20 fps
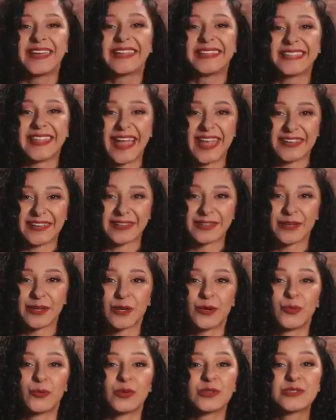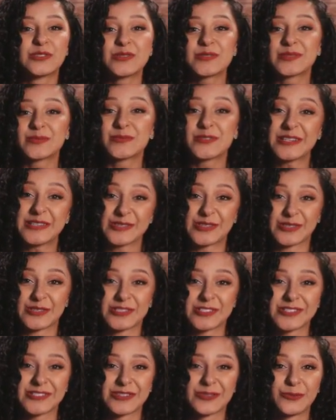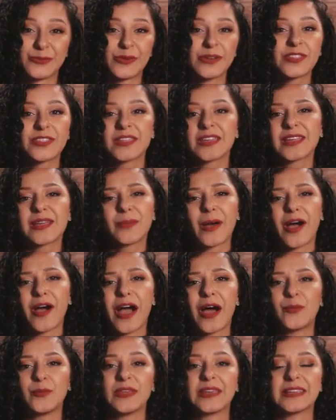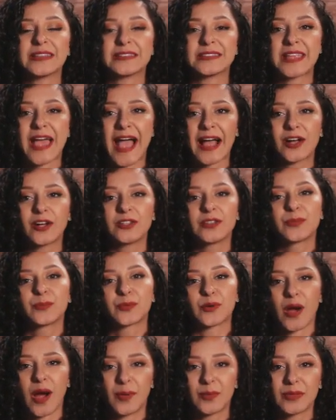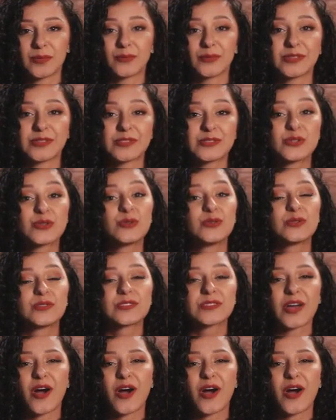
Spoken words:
Then, we'll do some research. We'll think about how we can tackle the problem with the tools